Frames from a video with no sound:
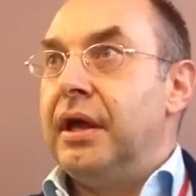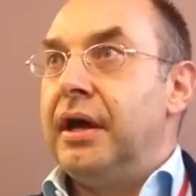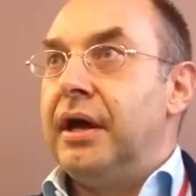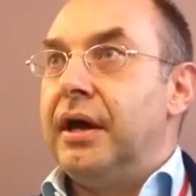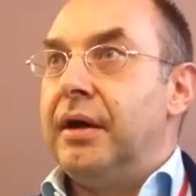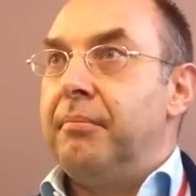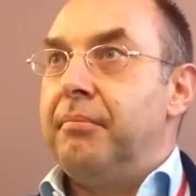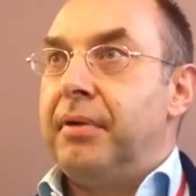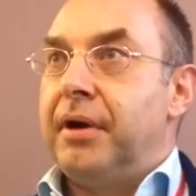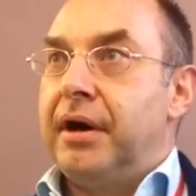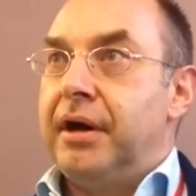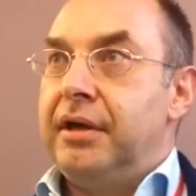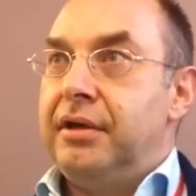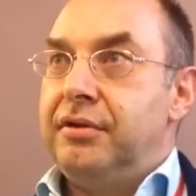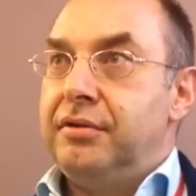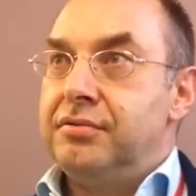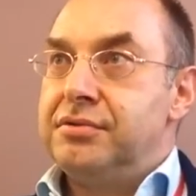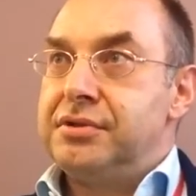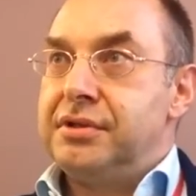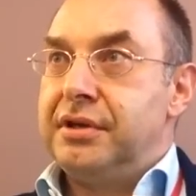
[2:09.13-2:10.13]
uh, by
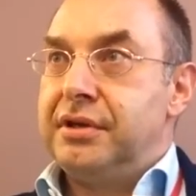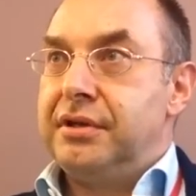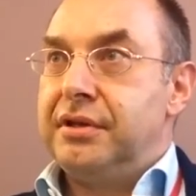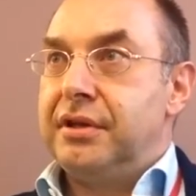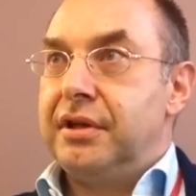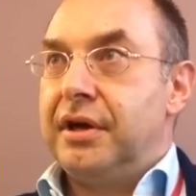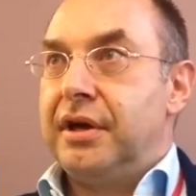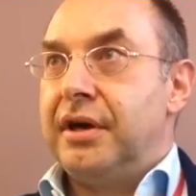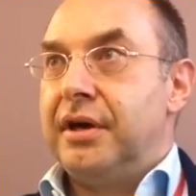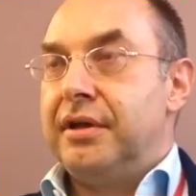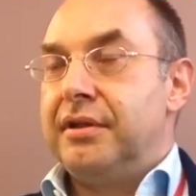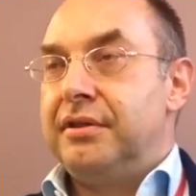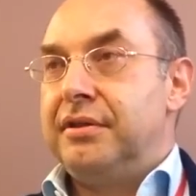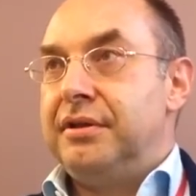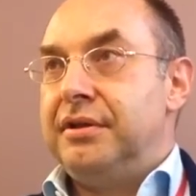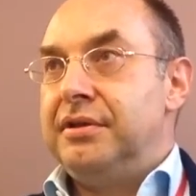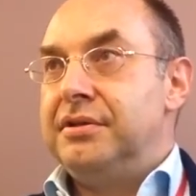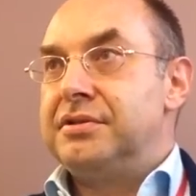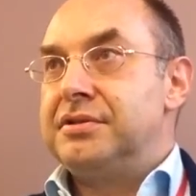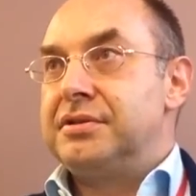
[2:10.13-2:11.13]
using uh,
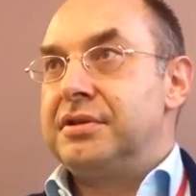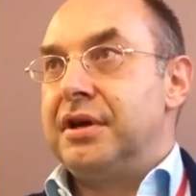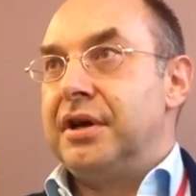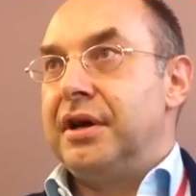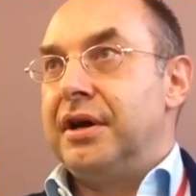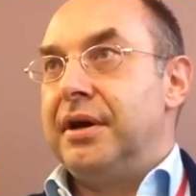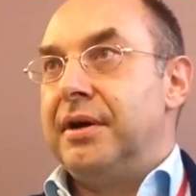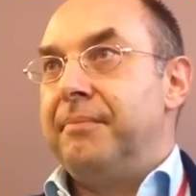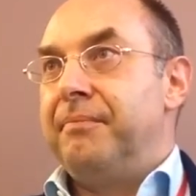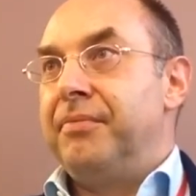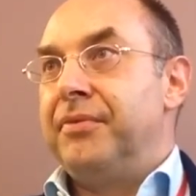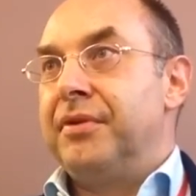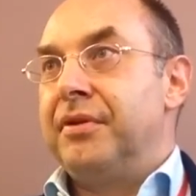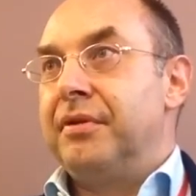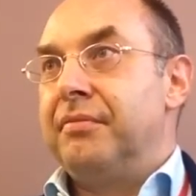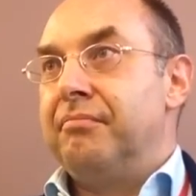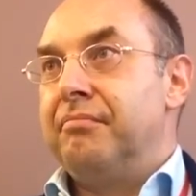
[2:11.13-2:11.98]
these um,